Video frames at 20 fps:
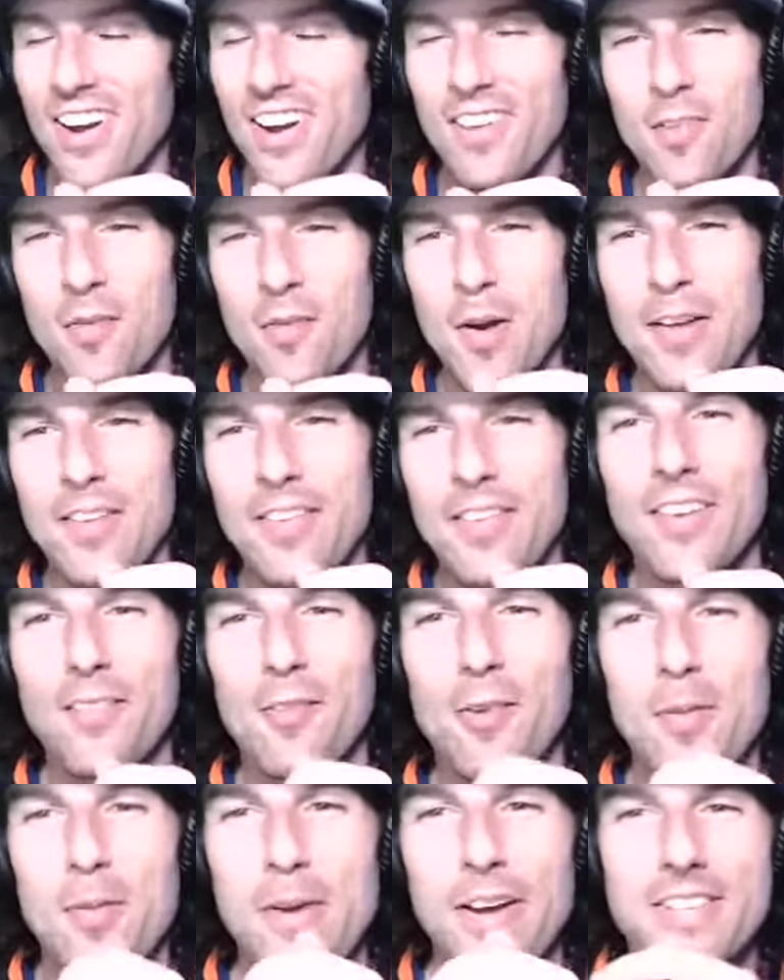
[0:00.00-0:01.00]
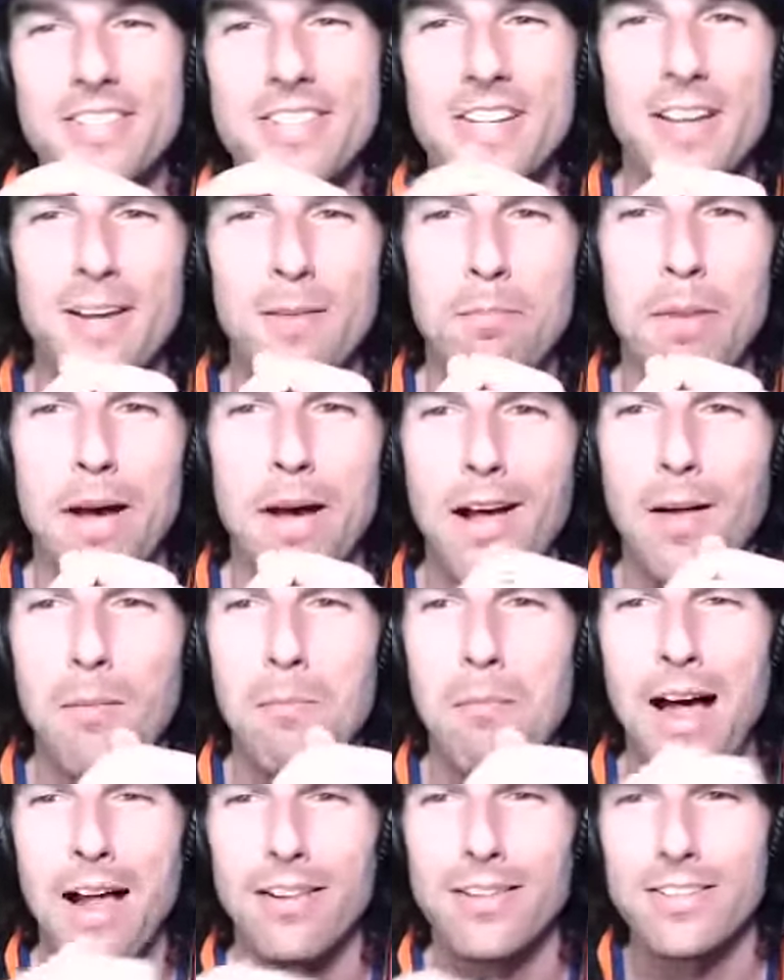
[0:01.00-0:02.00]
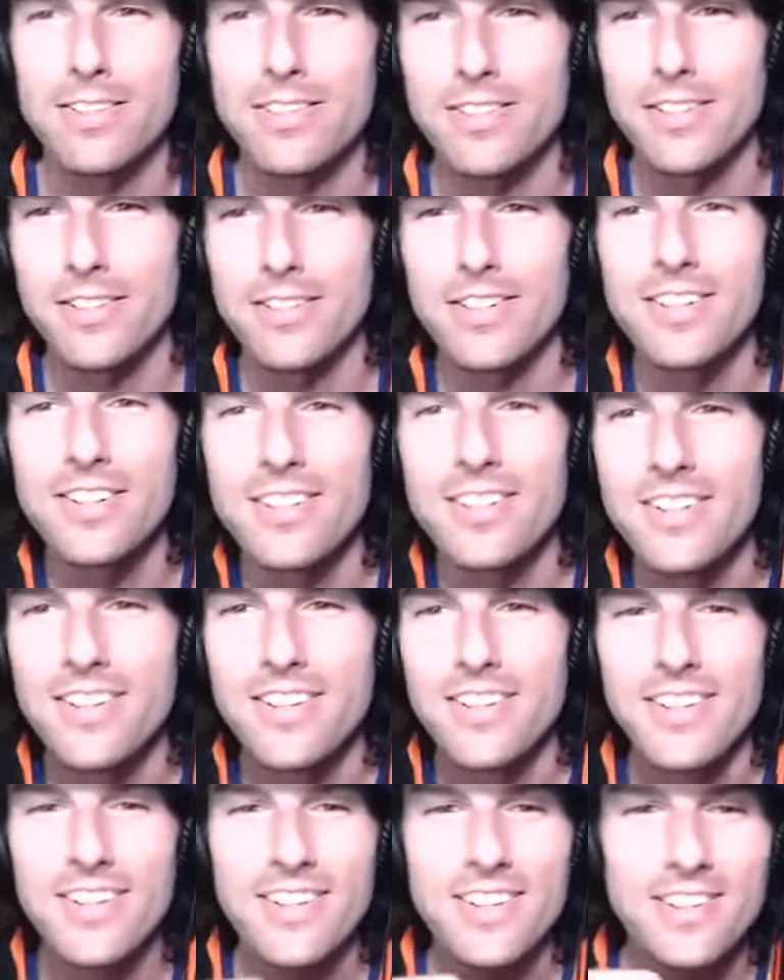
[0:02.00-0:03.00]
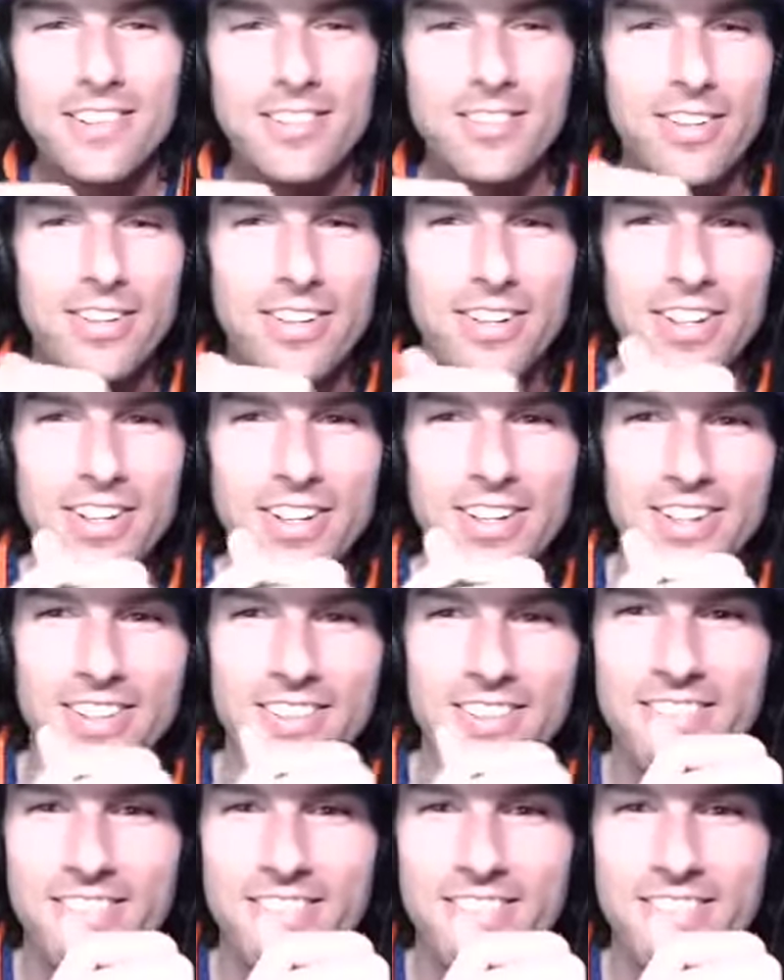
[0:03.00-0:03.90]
What about Paul Molitor? Fucking